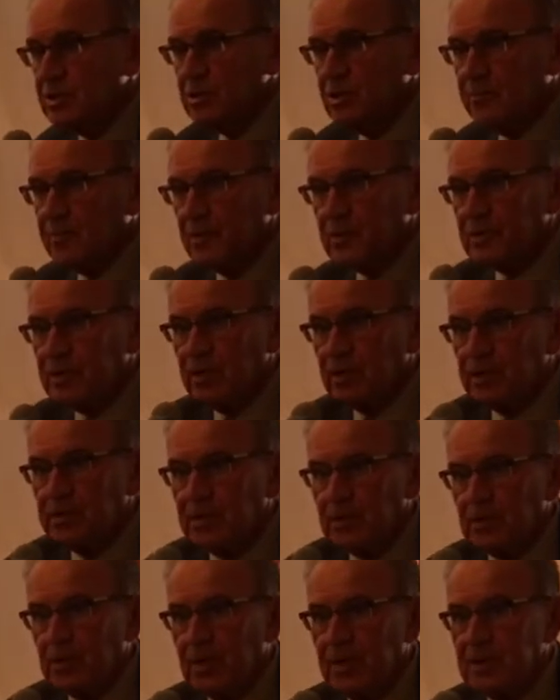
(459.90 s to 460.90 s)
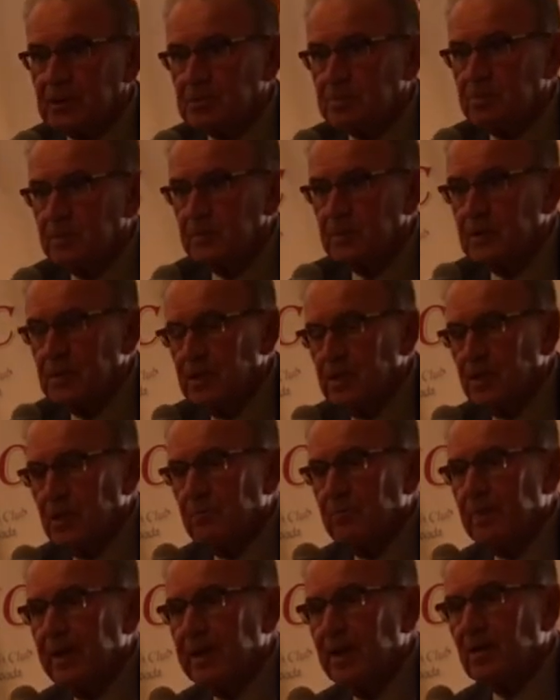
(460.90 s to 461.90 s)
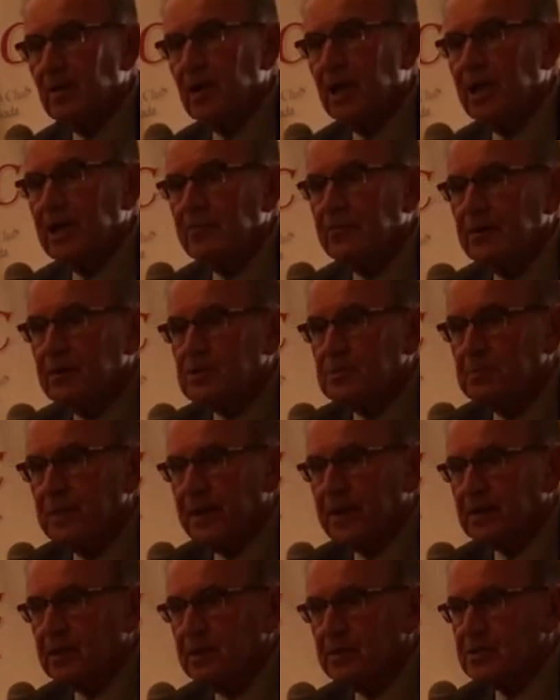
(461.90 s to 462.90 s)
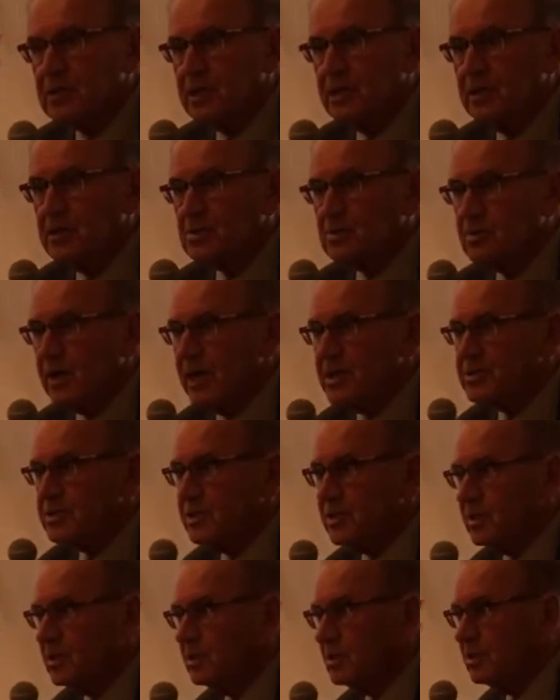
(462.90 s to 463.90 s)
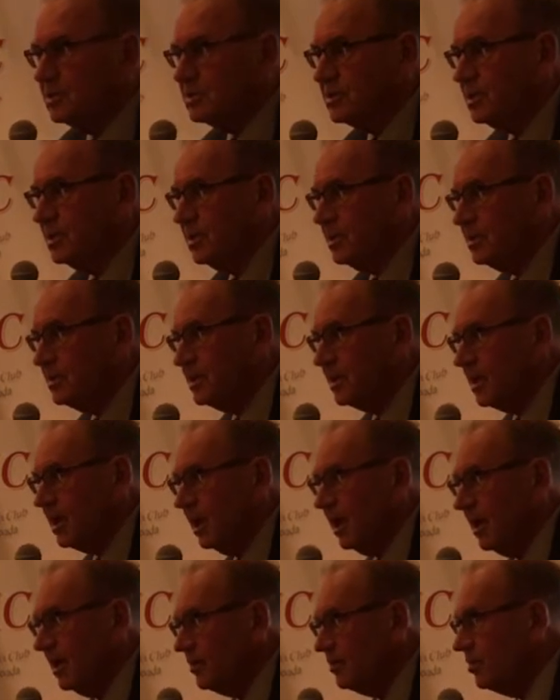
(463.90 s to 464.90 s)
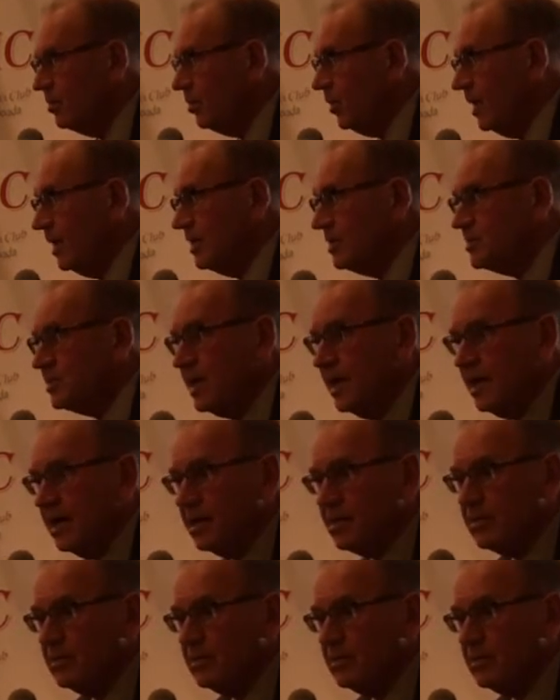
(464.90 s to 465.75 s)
to fertility rates, male life expectancy has drastically declined. Why is that?